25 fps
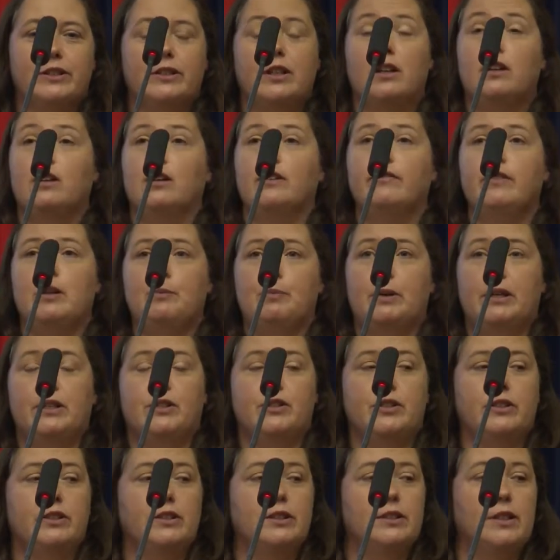They're lovely
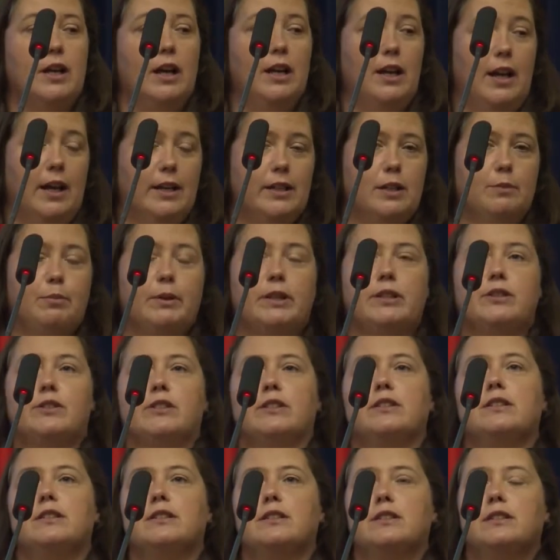pictures. I like the
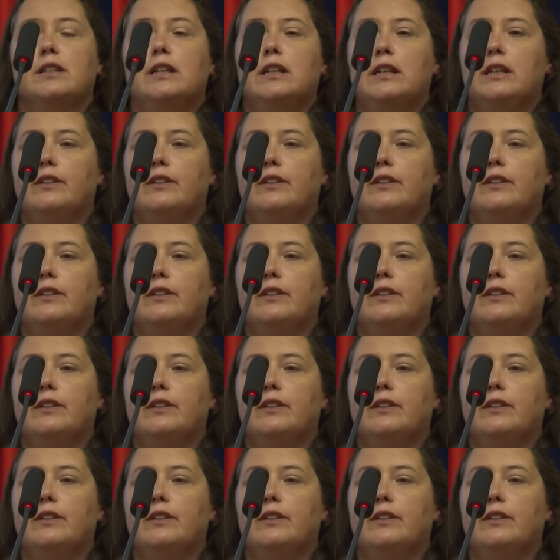pictures.